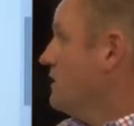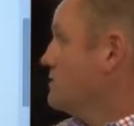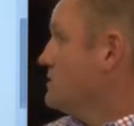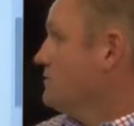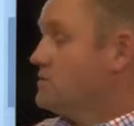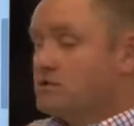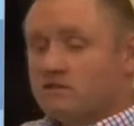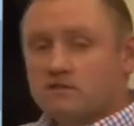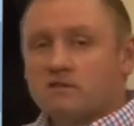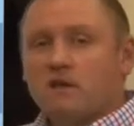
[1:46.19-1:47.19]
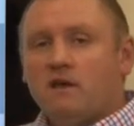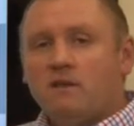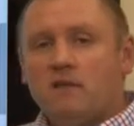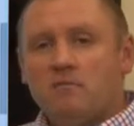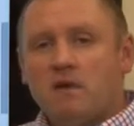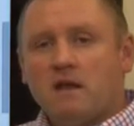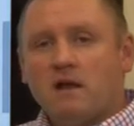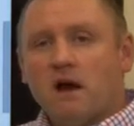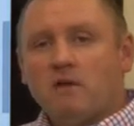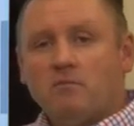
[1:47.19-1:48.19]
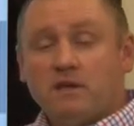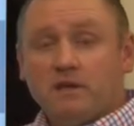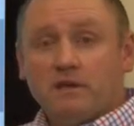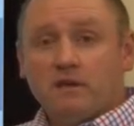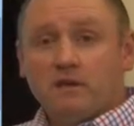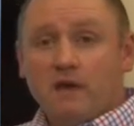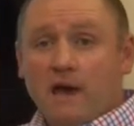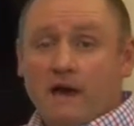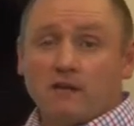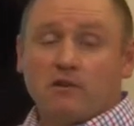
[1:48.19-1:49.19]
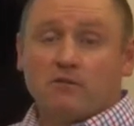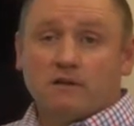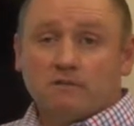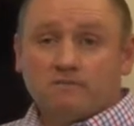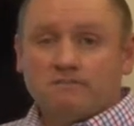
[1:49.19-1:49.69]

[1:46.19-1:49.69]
assumptions that may not be accurate.